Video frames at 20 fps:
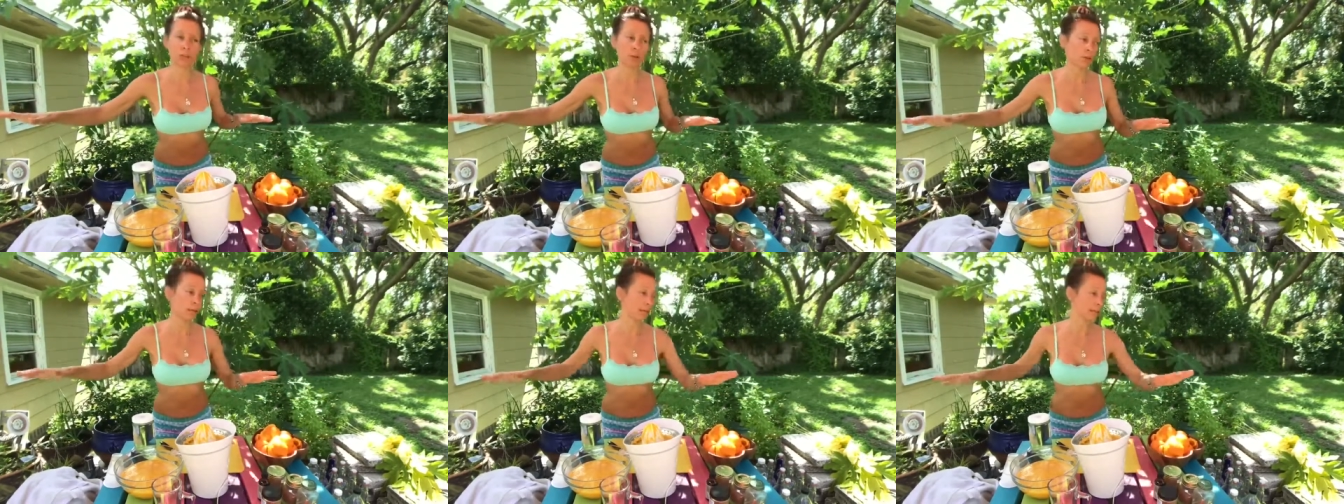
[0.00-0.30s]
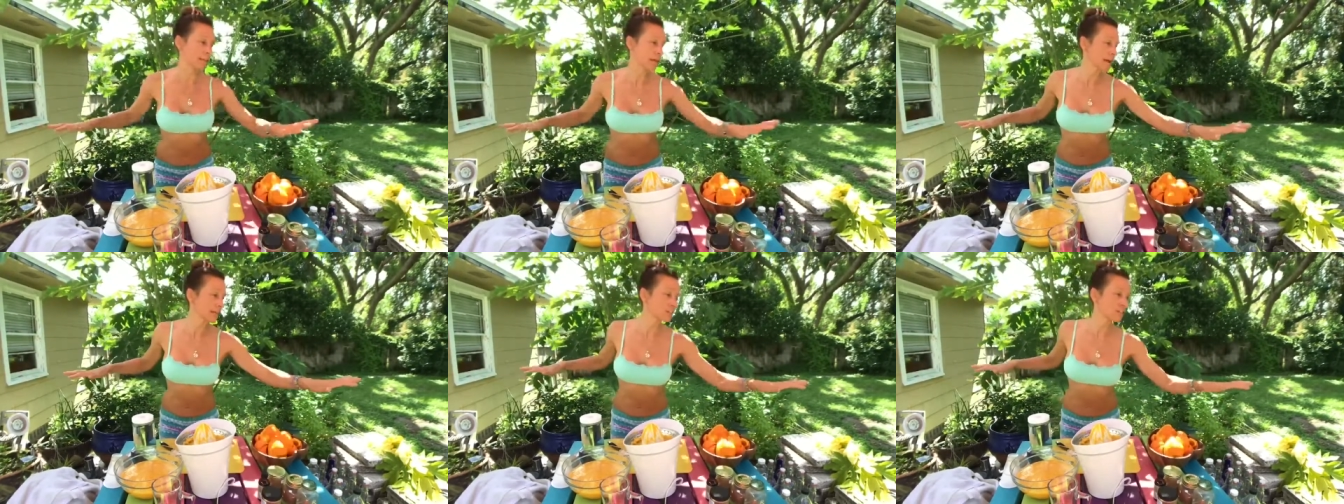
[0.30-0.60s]
Okay,
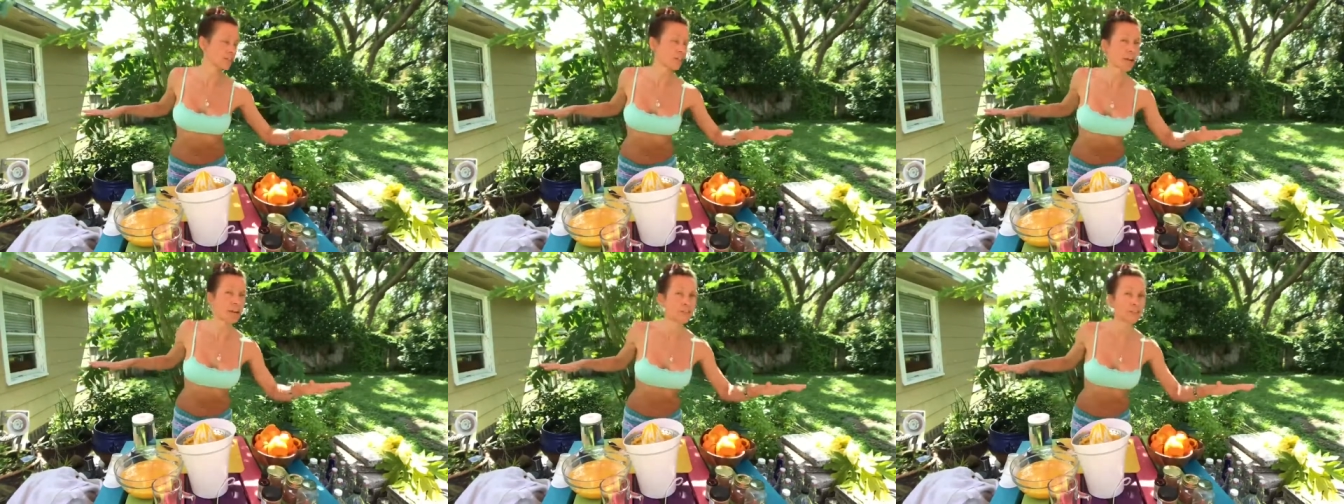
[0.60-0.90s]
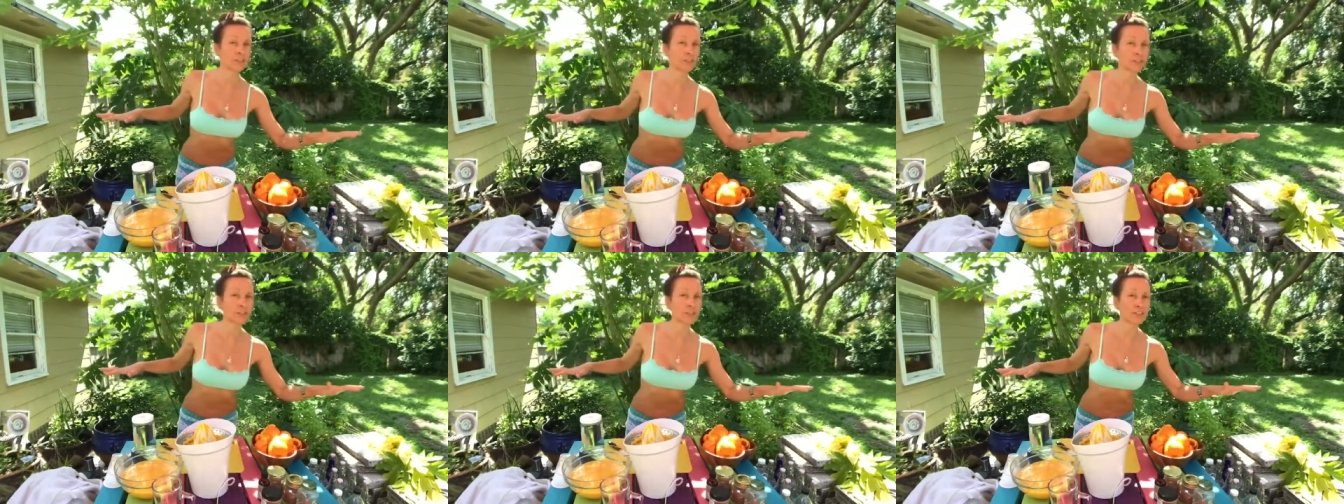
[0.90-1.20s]
that's
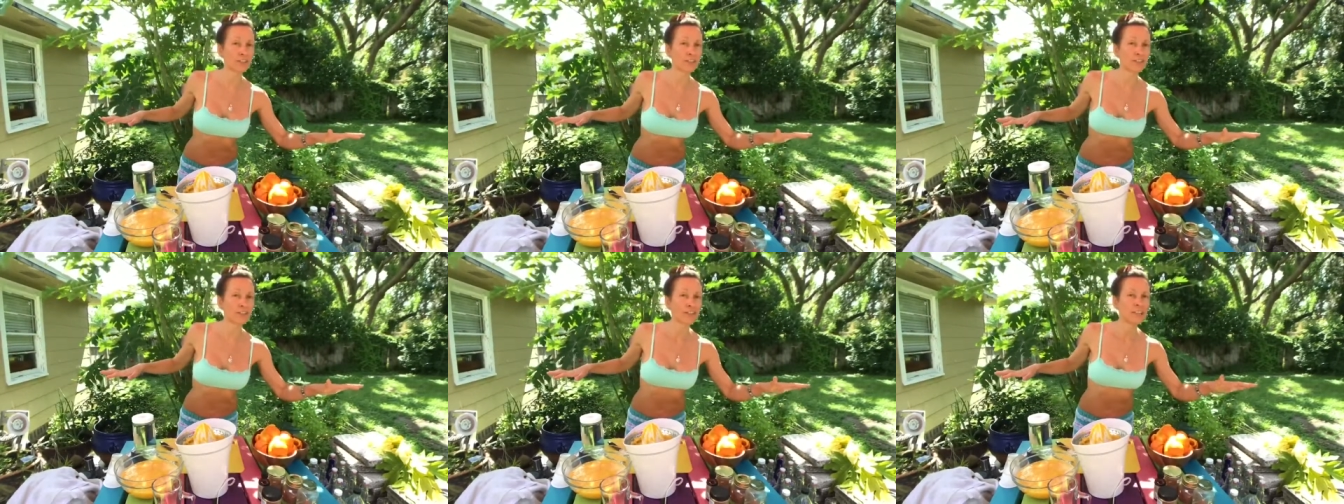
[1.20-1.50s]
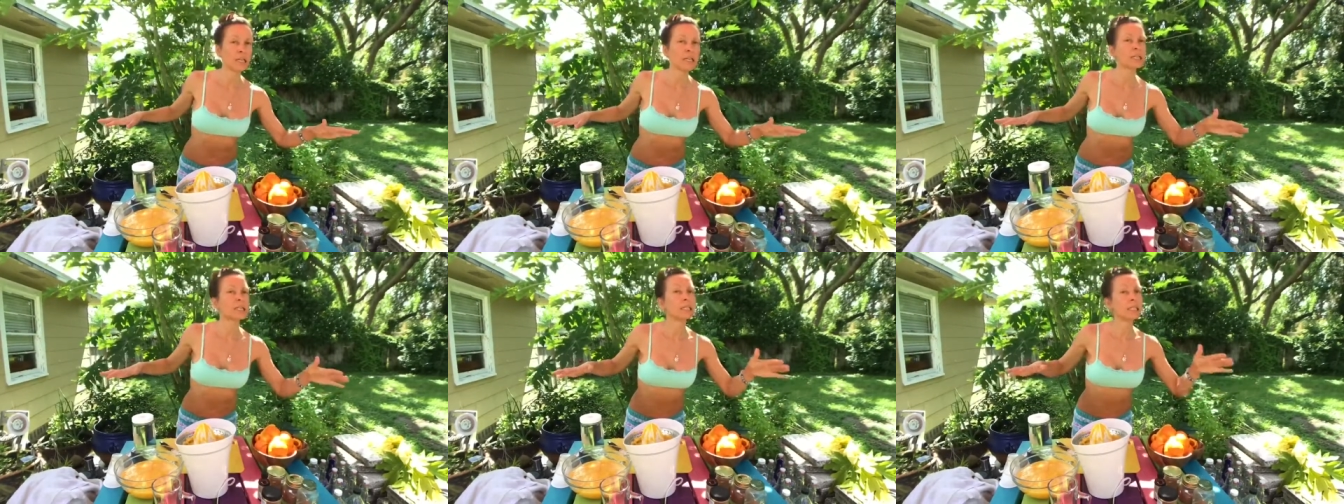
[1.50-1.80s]
covered.
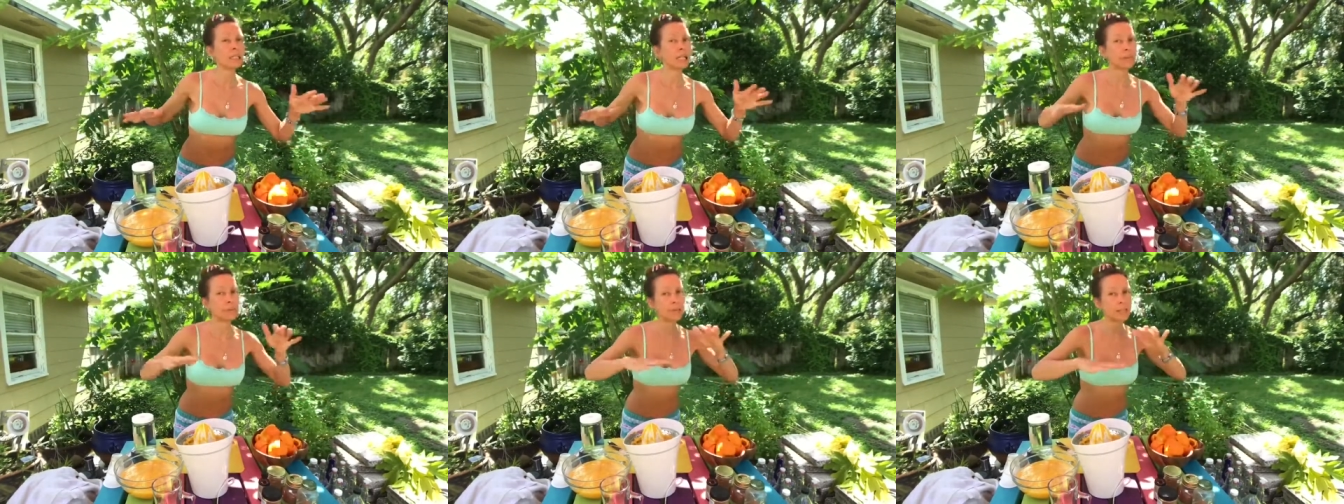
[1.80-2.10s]
Let